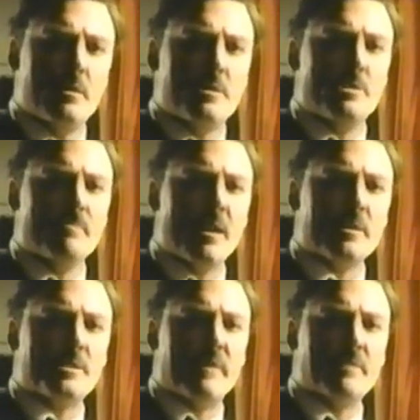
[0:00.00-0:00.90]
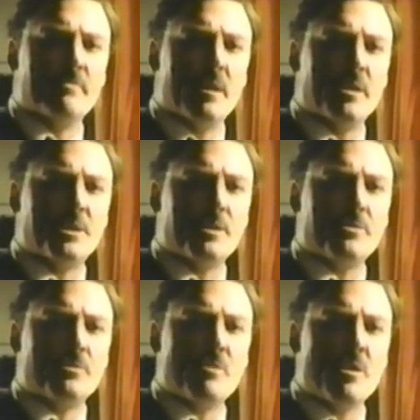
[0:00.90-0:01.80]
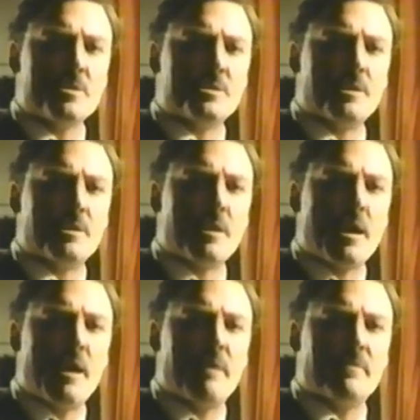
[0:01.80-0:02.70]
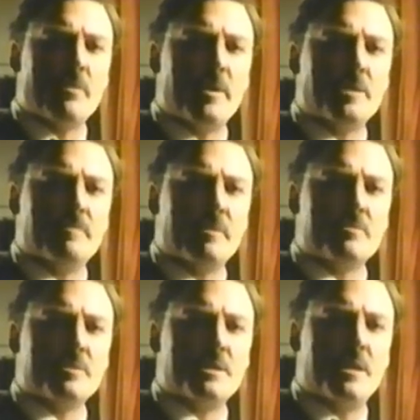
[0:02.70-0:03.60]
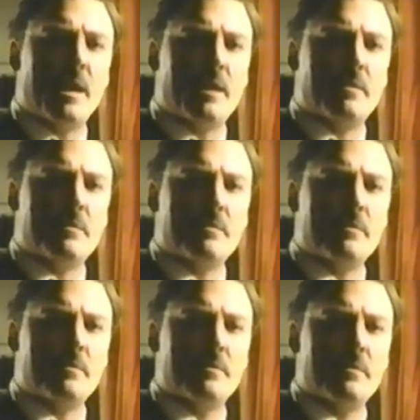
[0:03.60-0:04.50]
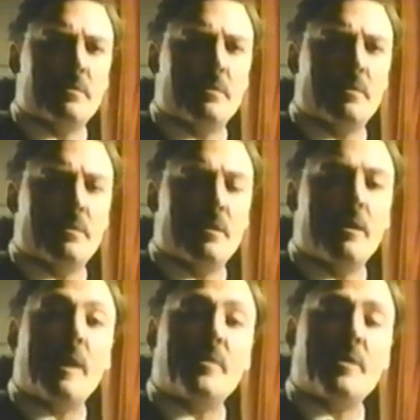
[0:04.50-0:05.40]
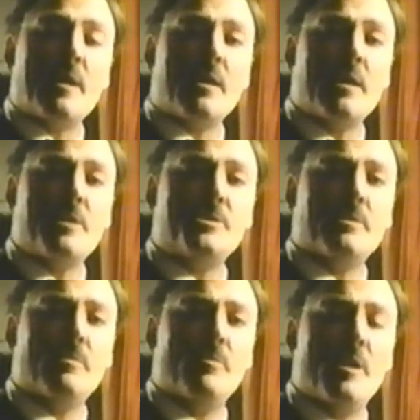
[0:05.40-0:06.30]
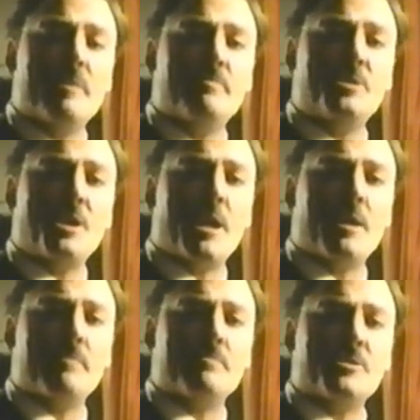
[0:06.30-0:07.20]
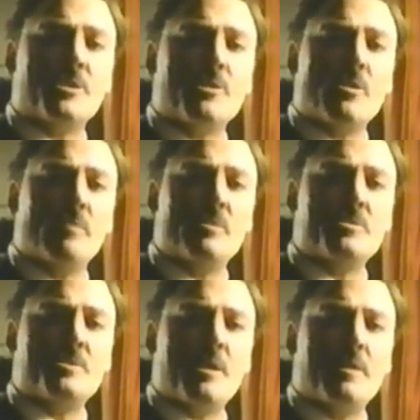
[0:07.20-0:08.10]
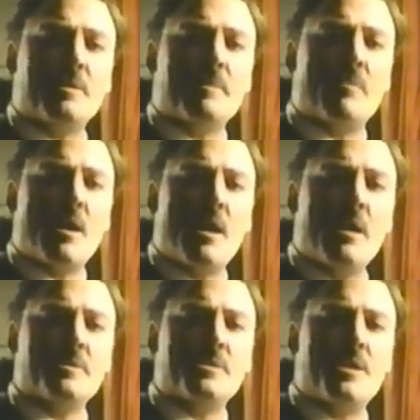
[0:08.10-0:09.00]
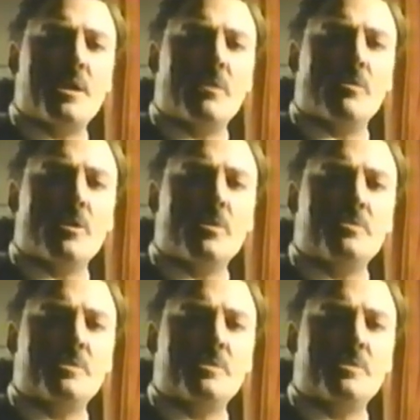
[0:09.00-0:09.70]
2 months after marching through Boston, half the regiment was dead. At the dedication, William James could almost hear the bronze Negroes